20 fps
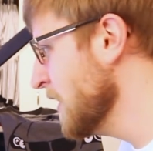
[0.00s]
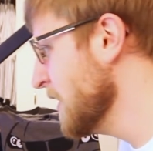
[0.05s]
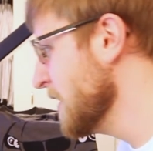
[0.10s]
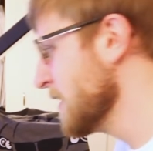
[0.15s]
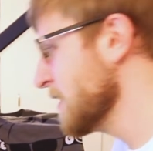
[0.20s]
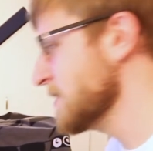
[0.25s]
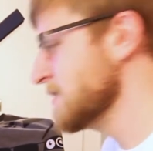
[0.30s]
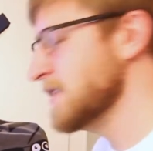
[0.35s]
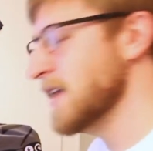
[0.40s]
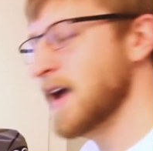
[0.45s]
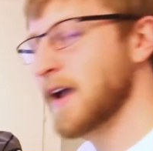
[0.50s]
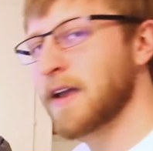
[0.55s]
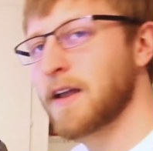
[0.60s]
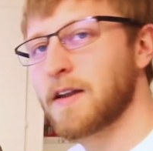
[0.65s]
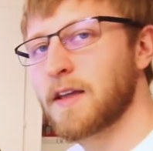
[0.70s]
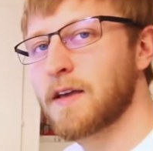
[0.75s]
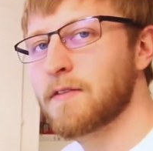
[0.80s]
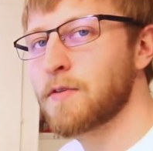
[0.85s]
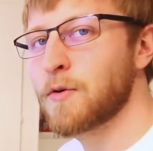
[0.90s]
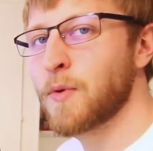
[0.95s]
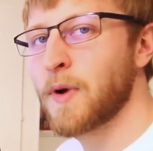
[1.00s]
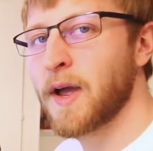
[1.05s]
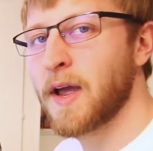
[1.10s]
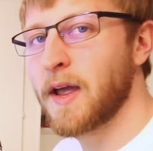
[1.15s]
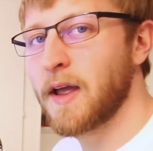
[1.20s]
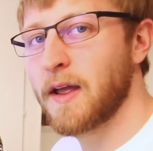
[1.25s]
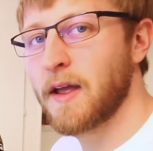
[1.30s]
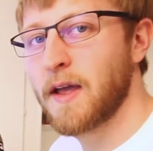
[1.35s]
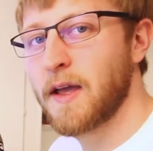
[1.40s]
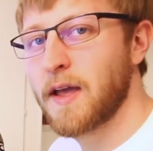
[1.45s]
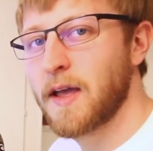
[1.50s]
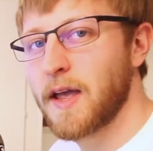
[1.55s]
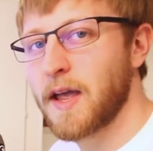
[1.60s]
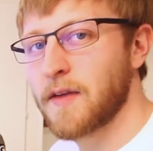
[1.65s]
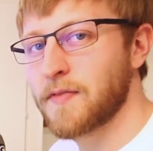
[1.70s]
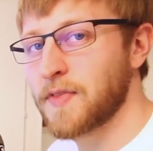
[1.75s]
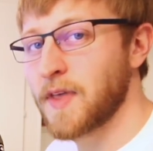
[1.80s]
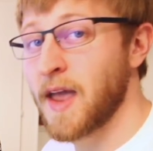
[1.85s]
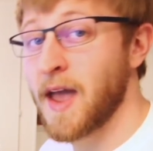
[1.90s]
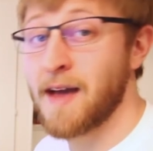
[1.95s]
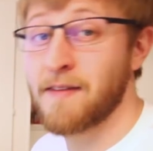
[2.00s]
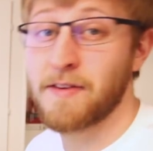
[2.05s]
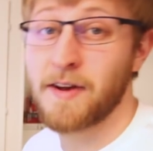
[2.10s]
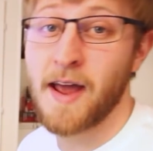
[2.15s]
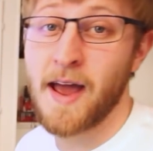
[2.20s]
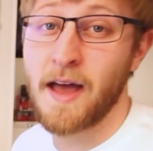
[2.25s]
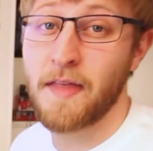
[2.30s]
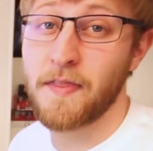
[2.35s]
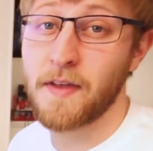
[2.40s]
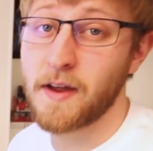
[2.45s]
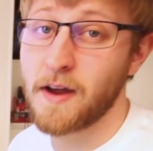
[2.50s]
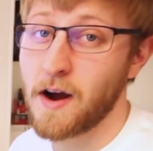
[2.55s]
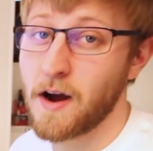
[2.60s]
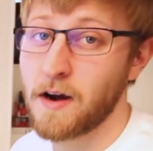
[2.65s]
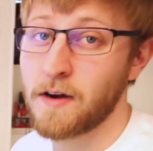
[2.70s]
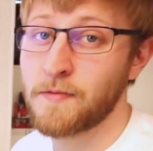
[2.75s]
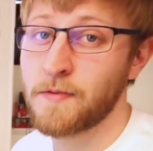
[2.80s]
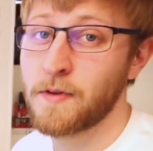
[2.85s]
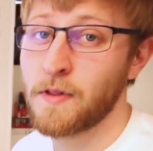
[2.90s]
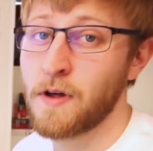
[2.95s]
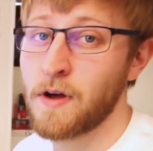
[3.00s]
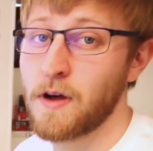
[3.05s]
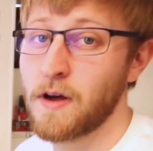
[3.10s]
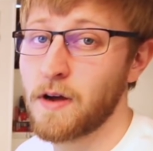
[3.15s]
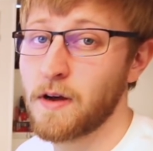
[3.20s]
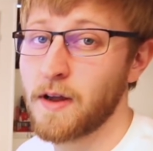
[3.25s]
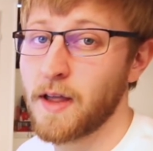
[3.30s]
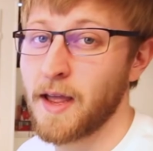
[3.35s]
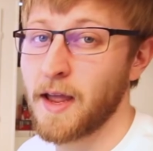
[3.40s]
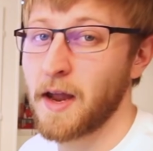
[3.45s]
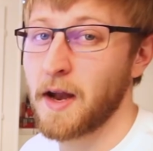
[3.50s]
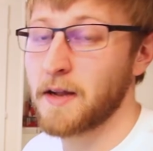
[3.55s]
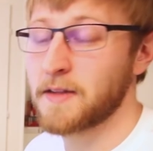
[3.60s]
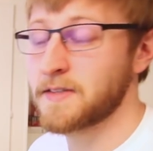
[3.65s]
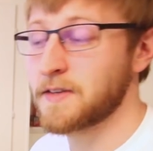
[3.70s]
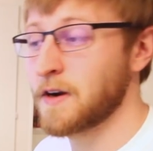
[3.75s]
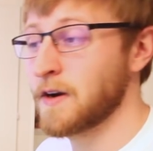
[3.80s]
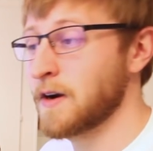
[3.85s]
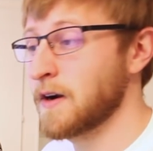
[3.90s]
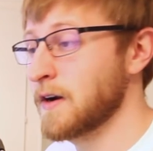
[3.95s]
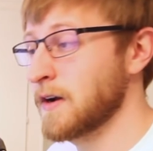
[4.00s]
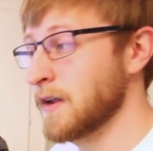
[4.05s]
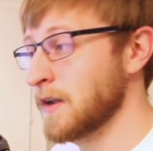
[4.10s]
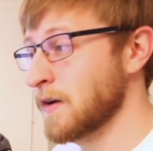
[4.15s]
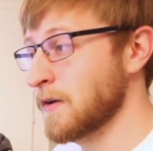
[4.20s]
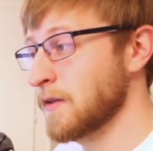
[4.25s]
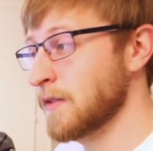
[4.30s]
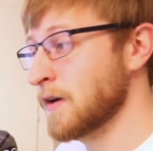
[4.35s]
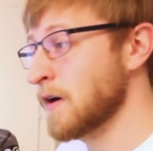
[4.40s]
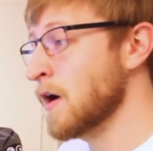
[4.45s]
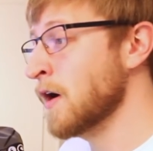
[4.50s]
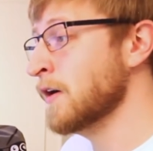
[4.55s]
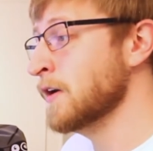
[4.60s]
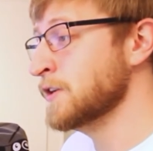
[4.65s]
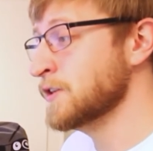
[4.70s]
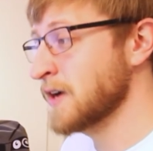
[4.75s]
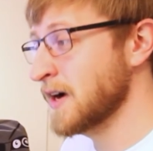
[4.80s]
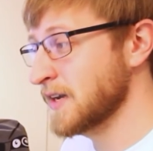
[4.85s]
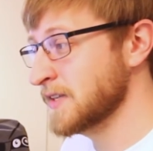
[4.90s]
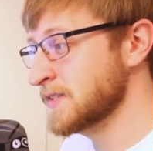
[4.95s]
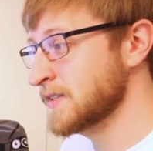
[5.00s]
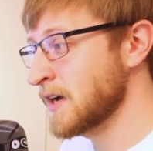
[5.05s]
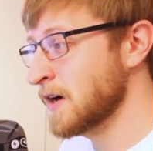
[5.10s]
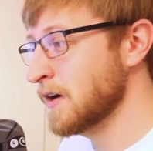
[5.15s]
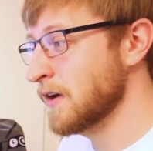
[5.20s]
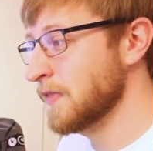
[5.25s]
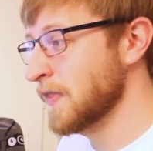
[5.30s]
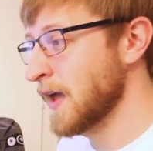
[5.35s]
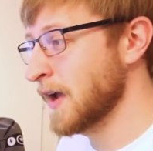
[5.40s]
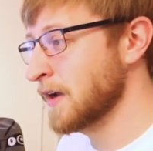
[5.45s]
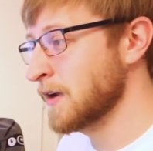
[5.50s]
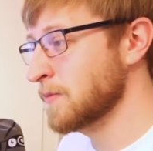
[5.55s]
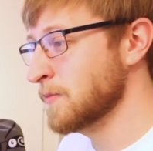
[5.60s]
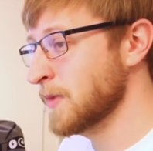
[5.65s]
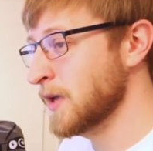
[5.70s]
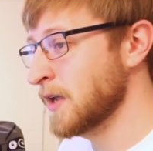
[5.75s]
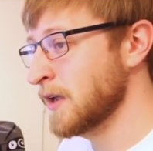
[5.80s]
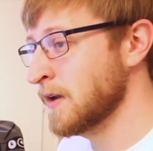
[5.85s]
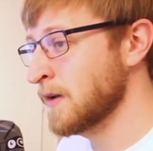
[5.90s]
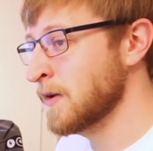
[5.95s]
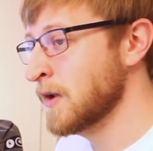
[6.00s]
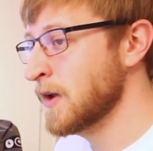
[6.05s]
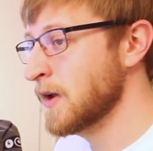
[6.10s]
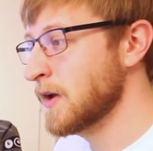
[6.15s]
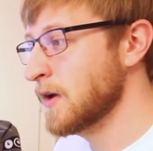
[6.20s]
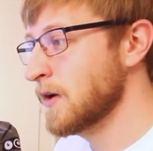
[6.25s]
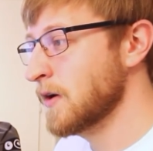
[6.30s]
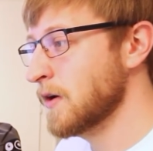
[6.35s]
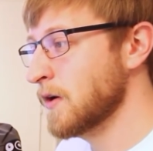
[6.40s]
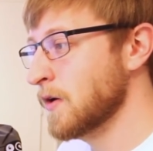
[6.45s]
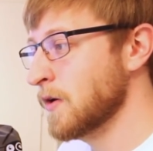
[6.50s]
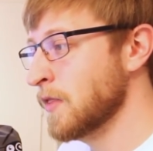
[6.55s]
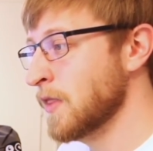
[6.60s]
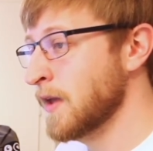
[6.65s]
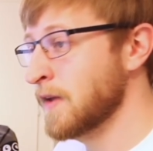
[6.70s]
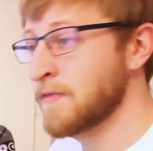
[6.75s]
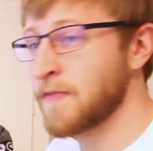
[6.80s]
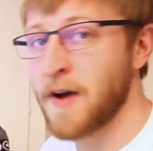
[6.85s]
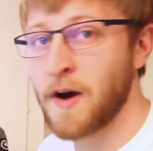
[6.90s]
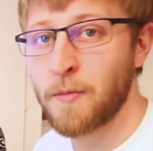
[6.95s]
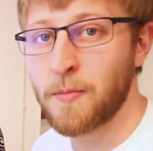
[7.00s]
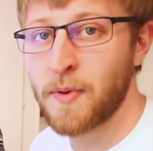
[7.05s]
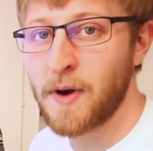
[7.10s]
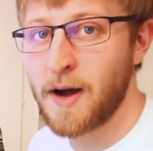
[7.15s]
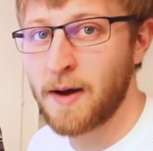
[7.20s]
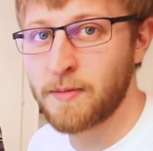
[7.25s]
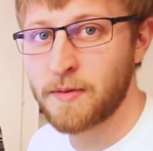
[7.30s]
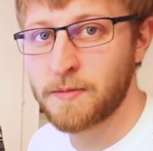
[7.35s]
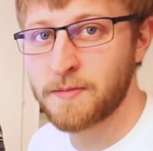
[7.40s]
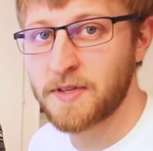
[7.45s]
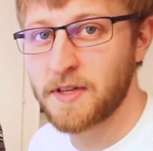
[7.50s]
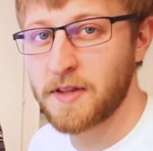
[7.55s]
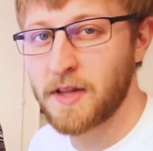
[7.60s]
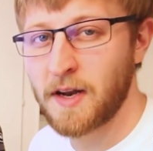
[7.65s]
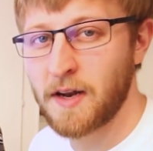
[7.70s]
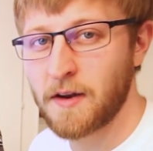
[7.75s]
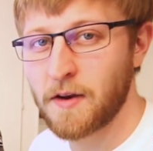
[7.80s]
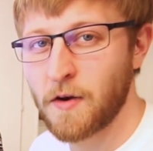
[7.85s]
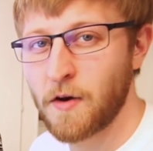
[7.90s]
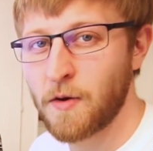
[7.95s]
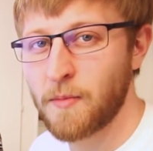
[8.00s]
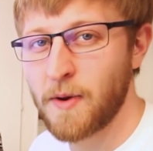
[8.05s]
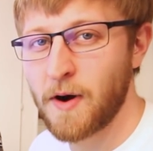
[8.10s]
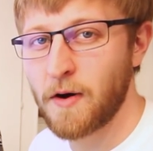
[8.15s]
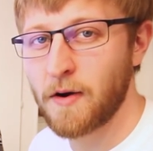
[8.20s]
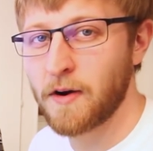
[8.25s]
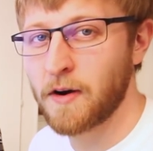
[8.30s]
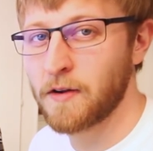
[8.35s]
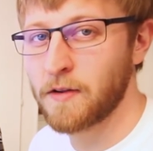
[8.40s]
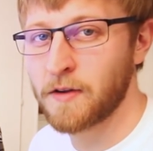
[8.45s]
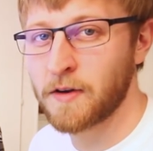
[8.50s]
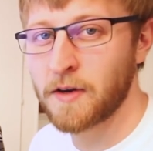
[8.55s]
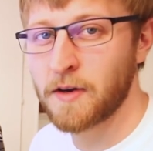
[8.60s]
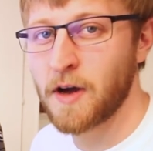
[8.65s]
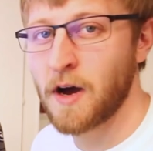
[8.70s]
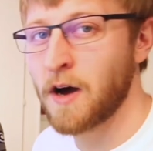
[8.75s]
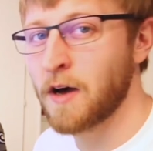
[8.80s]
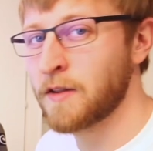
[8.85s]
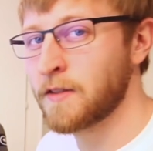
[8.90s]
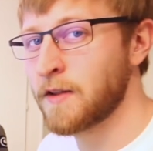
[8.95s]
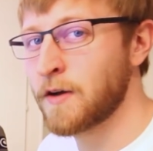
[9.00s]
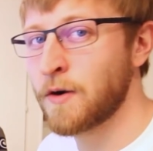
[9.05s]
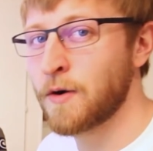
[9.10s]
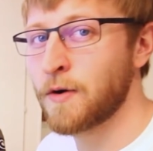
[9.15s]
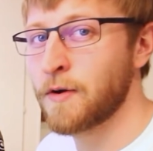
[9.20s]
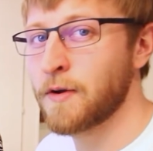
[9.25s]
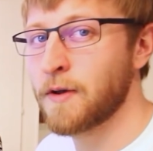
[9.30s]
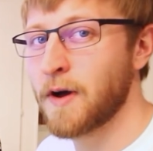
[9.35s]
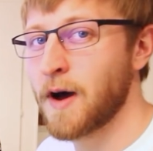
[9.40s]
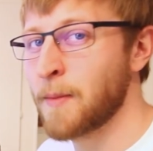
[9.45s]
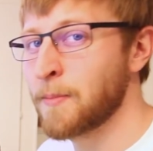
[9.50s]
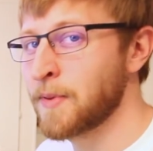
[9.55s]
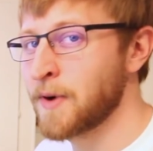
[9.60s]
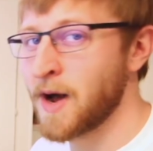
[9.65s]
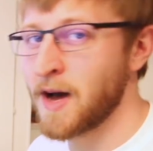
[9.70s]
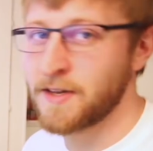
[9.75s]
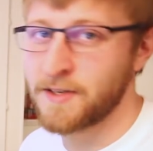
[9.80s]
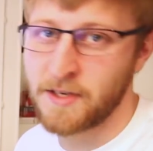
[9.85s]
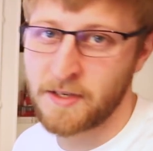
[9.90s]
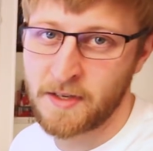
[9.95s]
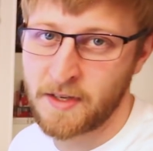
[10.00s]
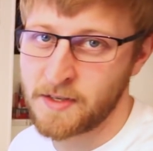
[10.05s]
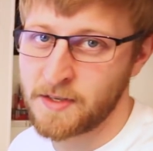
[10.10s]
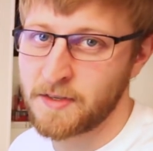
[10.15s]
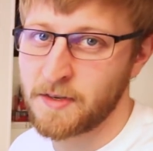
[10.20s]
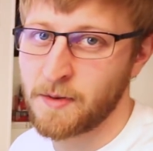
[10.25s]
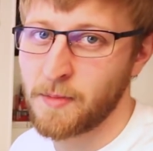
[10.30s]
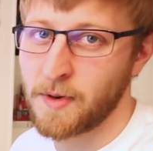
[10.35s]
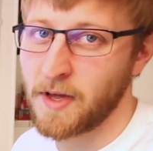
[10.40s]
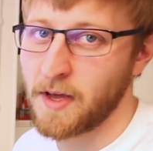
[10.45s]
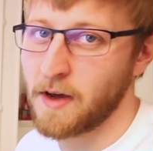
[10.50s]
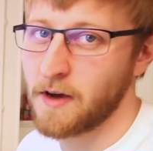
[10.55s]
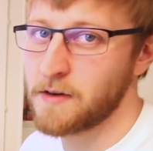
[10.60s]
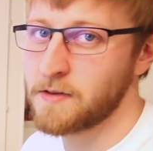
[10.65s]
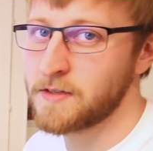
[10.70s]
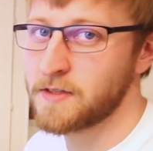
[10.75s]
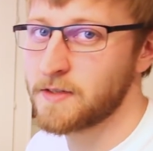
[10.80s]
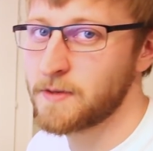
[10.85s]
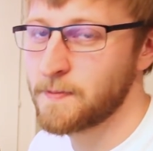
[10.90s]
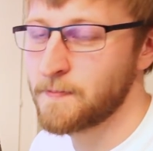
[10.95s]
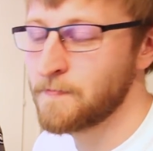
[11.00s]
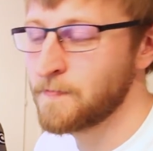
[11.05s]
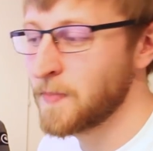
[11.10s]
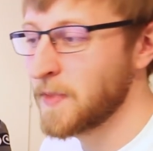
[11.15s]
because that can give away if they haven't had the car for long and it's they're already trying to sell it. That could mean they found problems that they didn't know about and are looking to unload a project on somebody else.